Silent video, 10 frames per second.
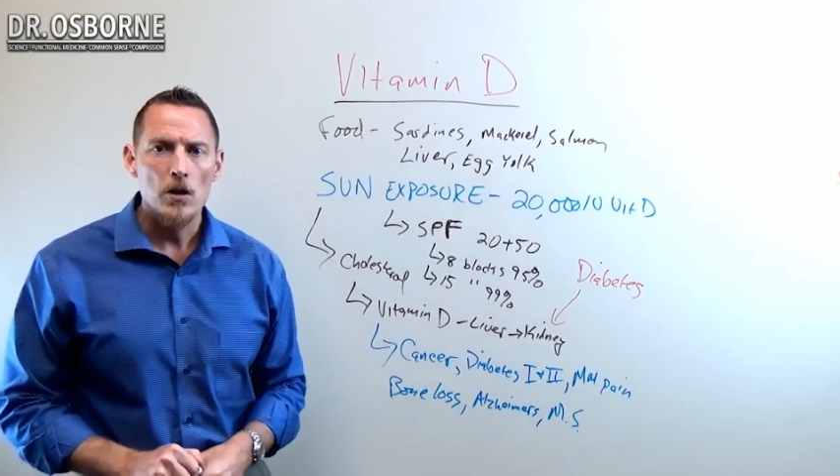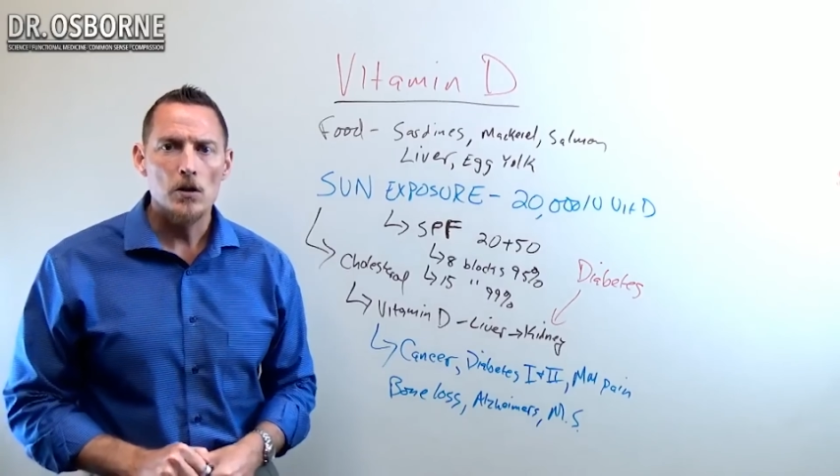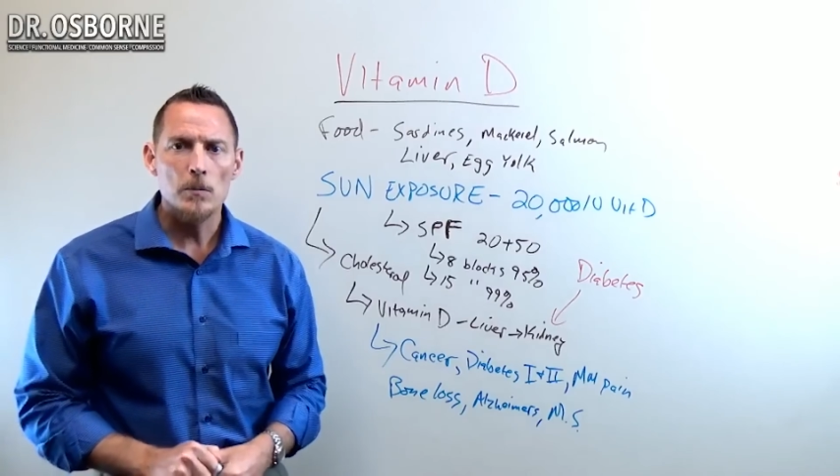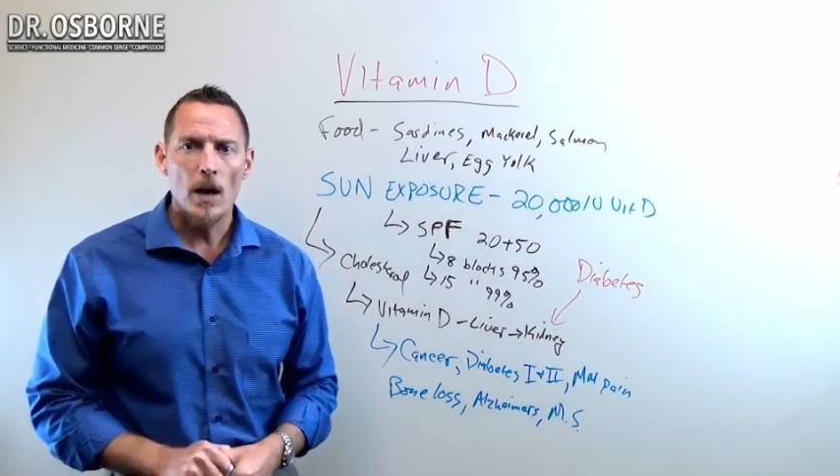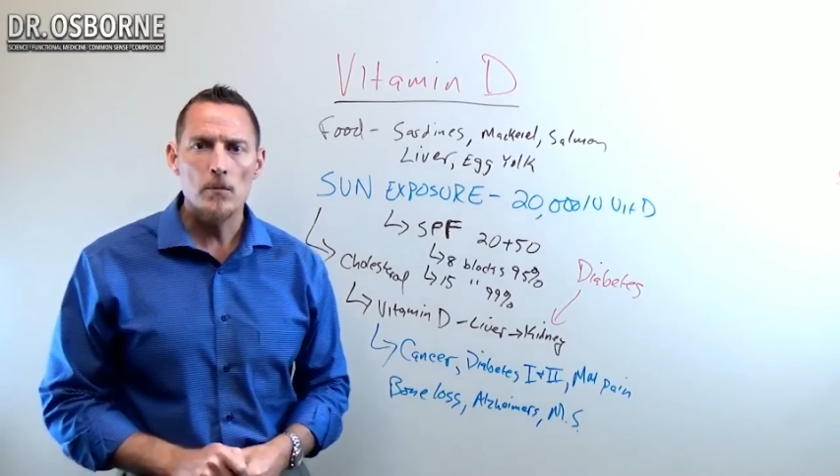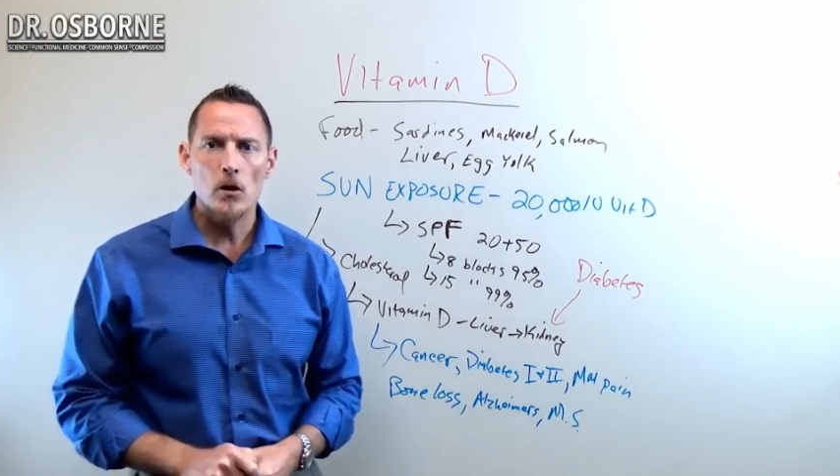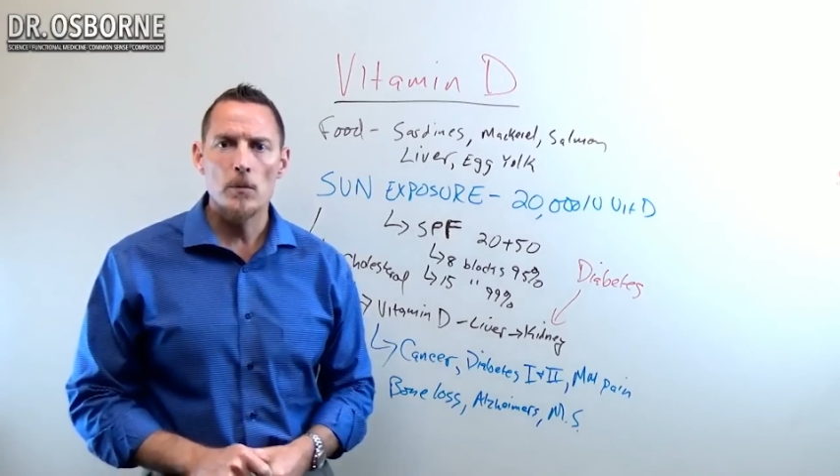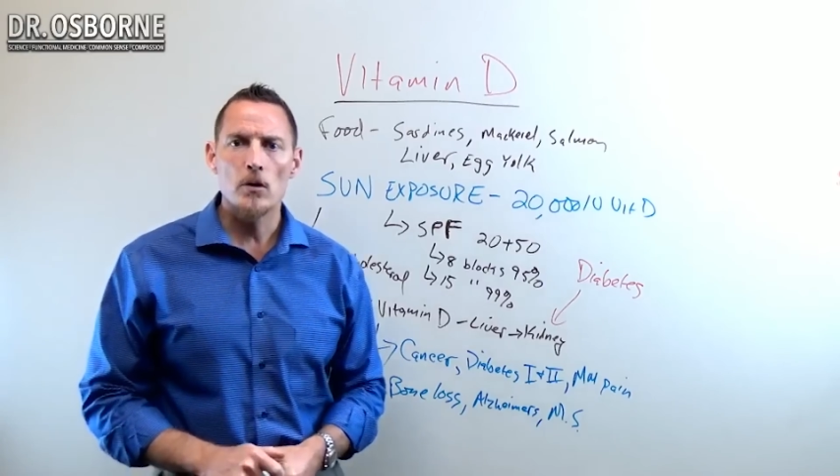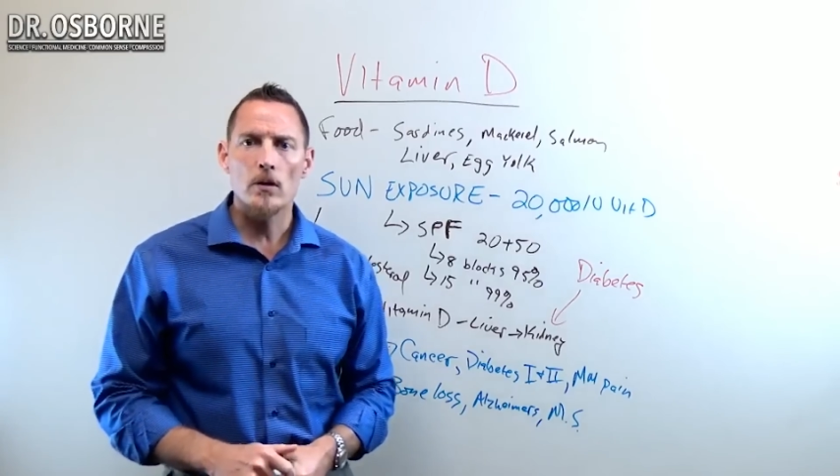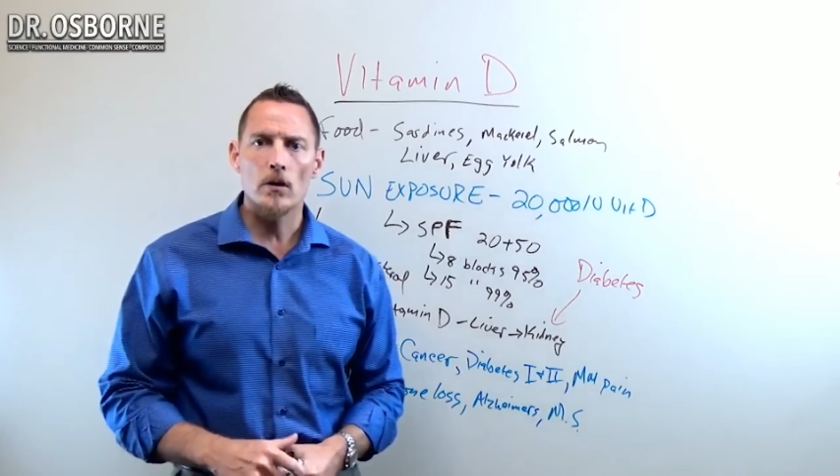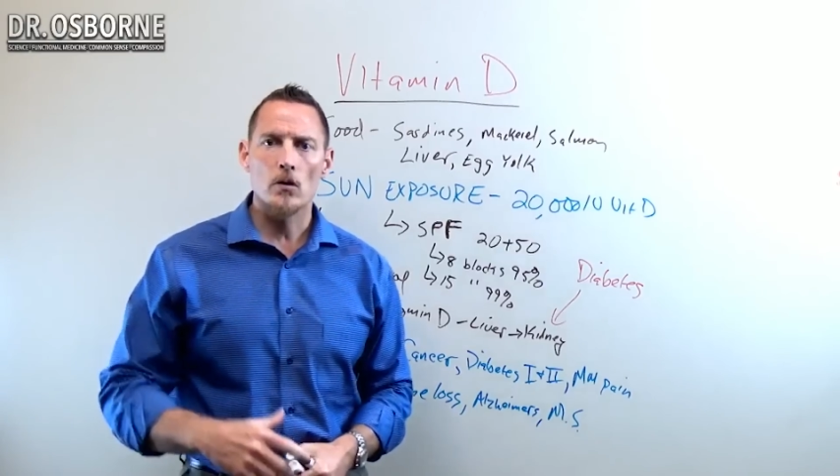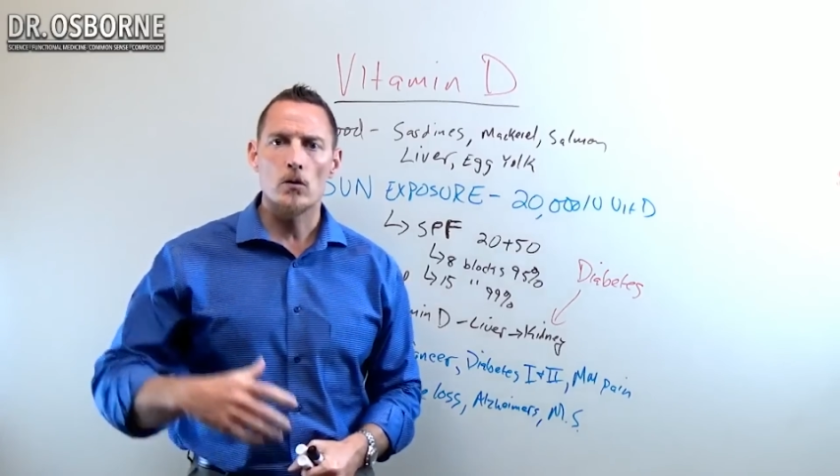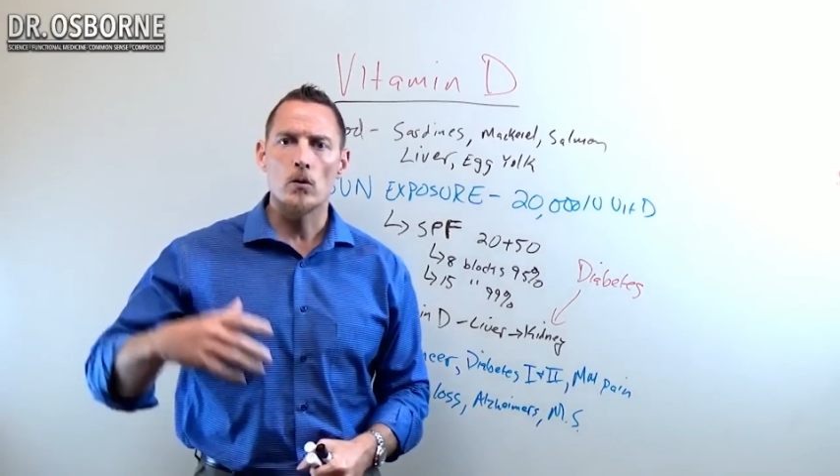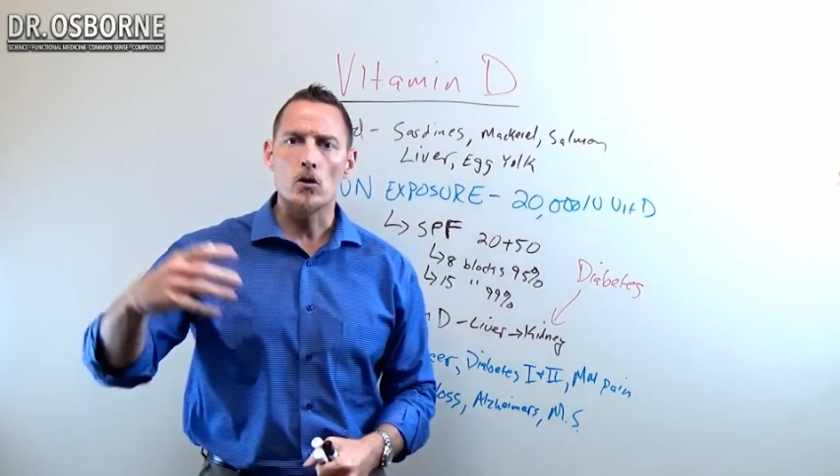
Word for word: sometimes your immune cells are too